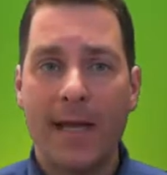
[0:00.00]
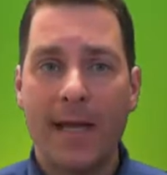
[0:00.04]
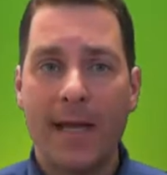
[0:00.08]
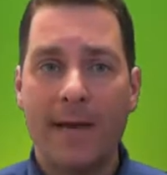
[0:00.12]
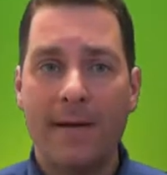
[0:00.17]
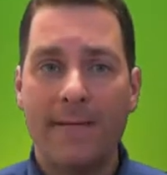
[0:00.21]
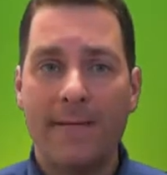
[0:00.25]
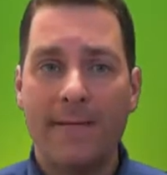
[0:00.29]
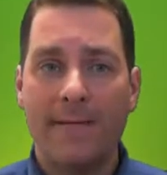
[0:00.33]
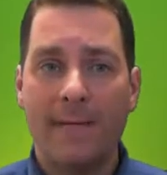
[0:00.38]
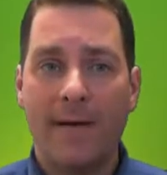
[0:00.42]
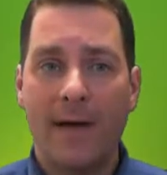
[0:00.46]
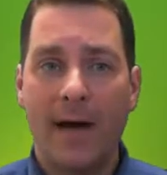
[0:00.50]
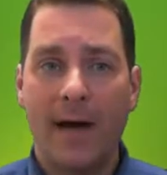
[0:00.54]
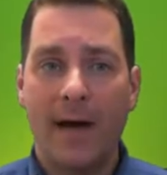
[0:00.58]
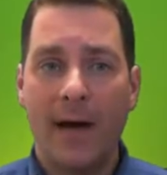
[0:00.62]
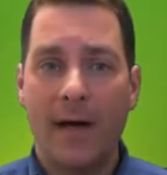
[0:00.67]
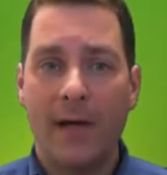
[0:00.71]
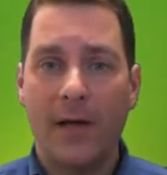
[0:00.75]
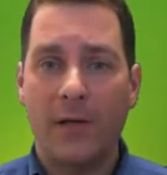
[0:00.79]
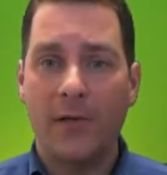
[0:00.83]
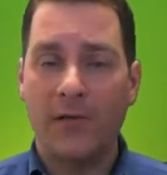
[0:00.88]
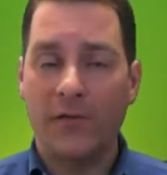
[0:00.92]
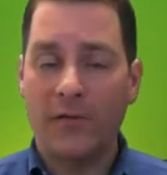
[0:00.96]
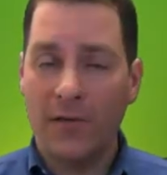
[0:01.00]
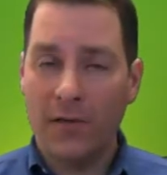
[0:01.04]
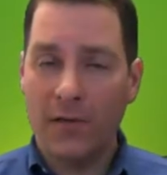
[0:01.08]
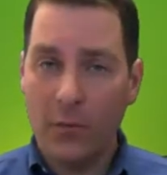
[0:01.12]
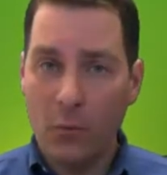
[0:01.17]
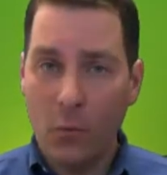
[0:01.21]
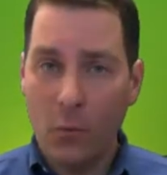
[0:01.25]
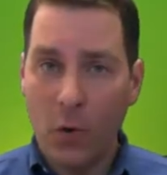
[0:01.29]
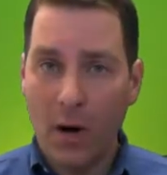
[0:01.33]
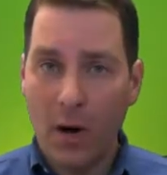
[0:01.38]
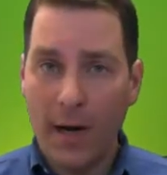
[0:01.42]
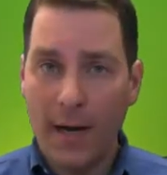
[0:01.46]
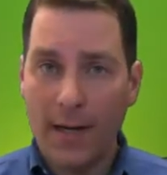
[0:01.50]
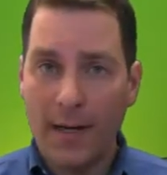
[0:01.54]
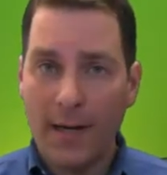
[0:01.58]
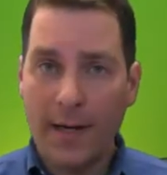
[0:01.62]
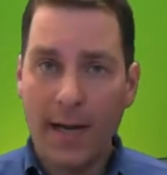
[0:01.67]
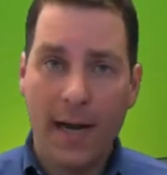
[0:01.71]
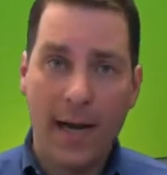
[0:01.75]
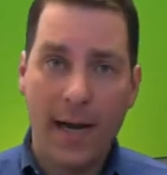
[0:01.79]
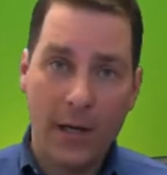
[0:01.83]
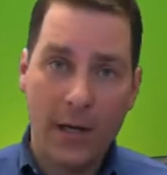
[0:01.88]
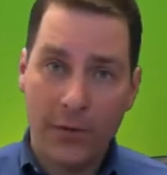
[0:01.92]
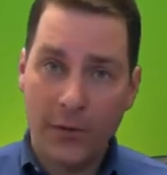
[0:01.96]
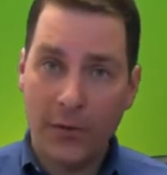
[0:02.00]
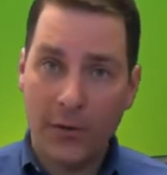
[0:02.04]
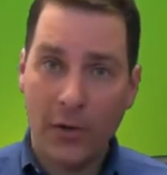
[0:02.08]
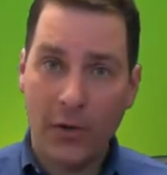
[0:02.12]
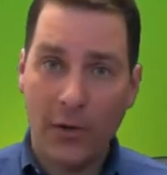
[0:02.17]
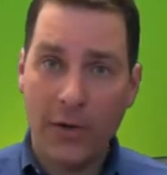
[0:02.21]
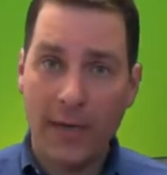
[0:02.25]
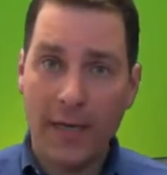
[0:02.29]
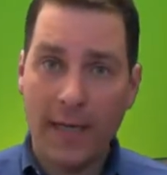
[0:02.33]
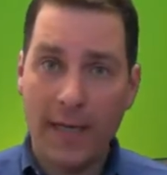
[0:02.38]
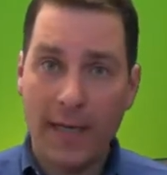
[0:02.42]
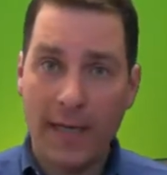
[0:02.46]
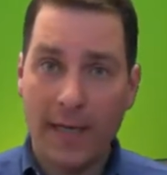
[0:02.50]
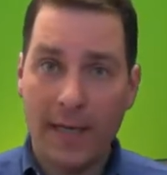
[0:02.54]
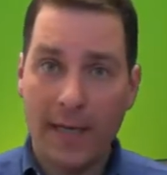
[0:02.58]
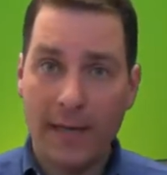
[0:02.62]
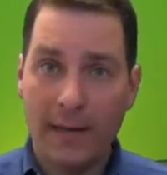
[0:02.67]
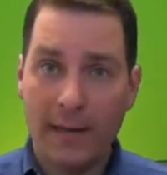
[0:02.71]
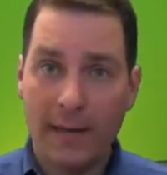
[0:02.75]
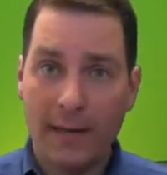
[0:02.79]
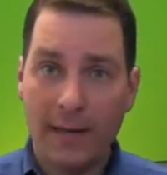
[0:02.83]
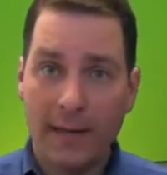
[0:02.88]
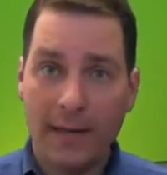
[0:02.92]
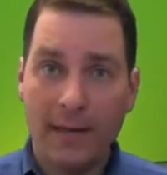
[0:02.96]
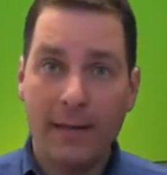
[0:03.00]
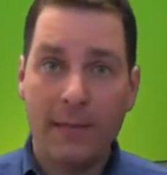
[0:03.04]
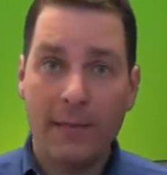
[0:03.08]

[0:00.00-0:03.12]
If you see a 1 and you turned it in,